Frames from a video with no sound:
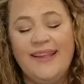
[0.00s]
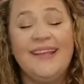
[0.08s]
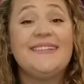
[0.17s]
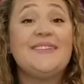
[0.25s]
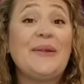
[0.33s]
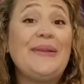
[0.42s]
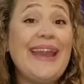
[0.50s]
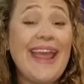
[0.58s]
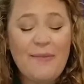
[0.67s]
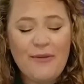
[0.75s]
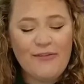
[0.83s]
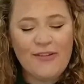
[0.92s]
It's our
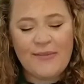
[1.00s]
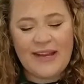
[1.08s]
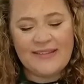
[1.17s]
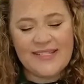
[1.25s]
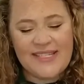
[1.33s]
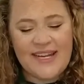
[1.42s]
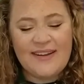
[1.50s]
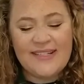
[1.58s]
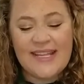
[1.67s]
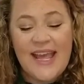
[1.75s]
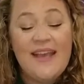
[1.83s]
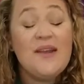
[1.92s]
neighbor from downstairs